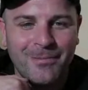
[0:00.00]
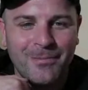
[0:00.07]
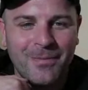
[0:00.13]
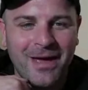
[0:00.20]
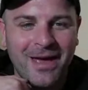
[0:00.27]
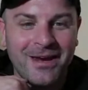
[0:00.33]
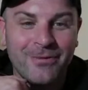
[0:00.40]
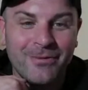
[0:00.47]

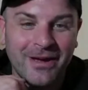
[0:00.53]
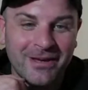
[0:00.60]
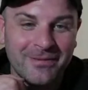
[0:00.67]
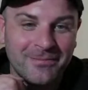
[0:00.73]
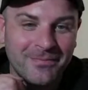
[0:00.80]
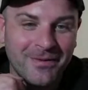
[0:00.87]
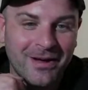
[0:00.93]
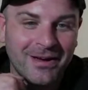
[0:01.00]
Anyway,
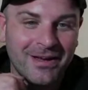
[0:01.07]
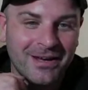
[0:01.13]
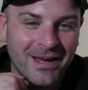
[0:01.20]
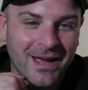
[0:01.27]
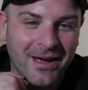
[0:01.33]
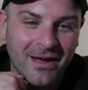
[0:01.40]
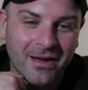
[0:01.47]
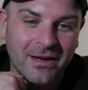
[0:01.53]
I'm
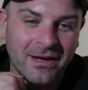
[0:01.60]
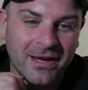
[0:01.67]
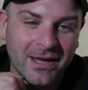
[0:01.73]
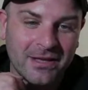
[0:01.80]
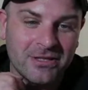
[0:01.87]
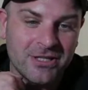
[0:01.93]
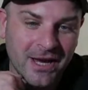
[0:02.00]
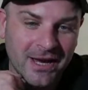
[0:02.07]
gonna
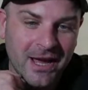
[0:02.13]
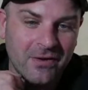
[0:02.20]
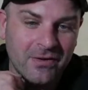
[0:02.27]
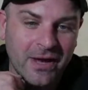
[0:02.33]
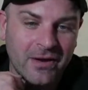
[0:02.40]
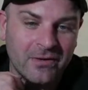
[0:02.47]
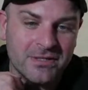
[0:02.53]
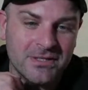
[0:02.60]
check out
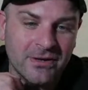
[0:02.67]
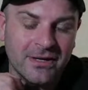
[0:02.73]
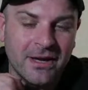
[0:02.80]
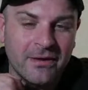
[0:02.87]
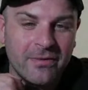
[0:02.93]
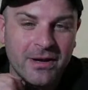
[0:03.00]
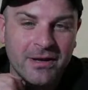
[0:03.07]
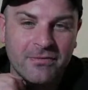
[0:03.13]
now so I can
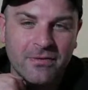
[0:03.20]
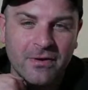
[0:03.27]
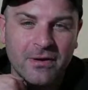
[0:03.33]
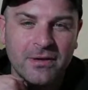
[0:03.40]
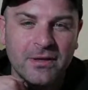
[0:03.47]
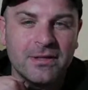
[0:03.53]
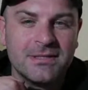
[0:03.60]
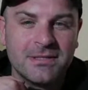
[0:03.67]
get ready for
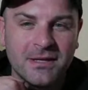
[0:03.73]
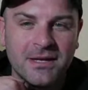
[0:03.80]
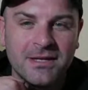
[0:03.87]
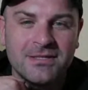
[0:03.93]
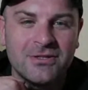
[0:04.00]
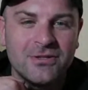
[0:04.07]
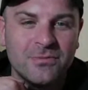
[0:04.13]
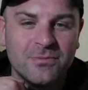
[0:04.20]
the Sunday
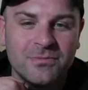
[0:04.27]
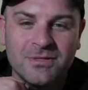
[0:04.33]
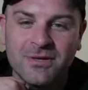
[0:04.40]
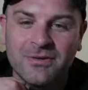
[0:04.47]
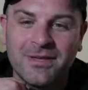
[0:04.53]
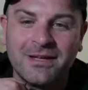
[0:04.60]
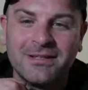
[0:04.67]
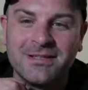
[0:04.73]
Zoom. So
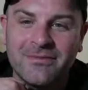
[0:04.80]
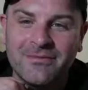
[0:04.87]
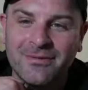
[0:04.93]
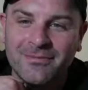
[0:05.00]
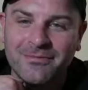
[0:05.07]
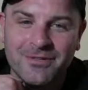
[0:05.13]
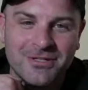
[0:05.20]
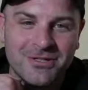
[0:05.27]
thanks
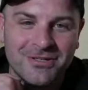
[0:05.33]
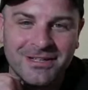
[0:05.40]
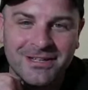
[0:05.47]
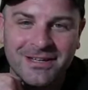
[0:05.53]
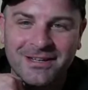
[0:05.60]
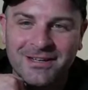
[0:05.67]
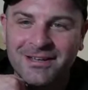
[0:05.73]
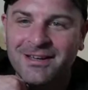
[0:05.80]
everyone for tuning
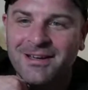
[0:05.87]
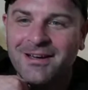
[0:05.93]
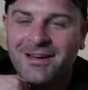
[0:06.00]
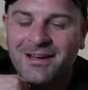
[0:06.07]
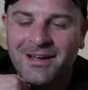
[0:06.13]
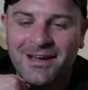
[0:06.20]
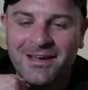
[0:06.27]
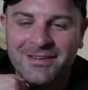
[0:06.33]
in
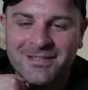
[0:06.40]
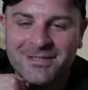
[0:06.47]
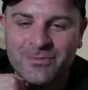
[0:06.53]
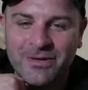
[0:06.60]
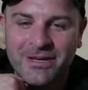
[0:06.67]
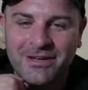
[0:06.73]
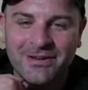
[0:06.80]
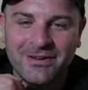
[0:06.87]
this
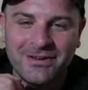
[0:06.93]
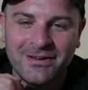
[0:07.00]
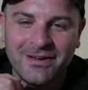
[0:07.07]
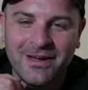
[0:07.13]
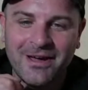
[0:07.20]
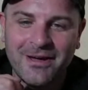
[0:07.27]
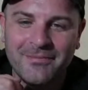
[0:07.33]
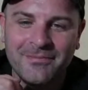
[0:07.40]
week
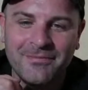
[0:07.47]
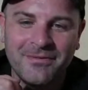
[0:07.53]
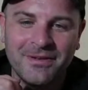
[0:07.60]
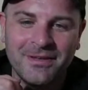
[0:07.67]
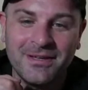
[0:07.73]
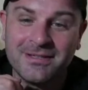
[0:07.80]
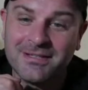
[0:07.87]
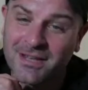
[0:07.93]
for
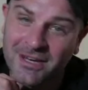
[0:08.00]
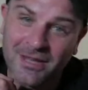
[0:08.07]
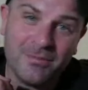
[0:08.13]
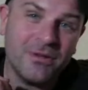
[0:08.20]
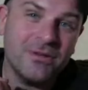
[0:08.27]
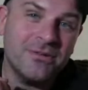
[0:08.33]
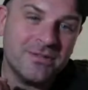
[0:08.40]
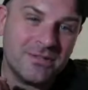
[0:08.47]
the Sunday
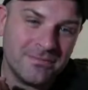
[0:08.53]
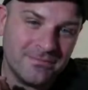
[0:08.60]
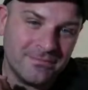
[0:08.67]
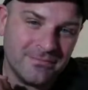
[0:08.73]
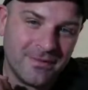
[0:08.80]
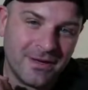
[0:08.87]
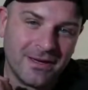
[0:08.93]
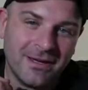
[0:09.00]
Blues.
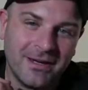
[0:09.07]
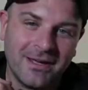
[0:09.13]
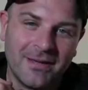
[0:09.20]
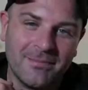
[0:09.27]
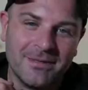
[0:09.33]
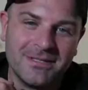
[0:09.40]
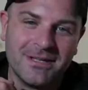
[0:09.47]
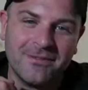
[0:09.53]
I'm gonna get
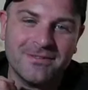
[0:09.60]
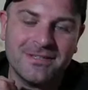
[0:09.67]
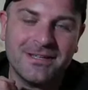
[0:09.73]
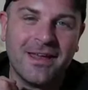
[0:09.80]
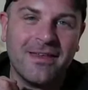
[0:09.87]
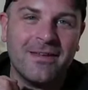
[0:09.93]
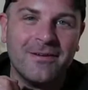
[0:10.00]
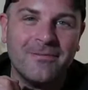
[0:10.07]
myself together,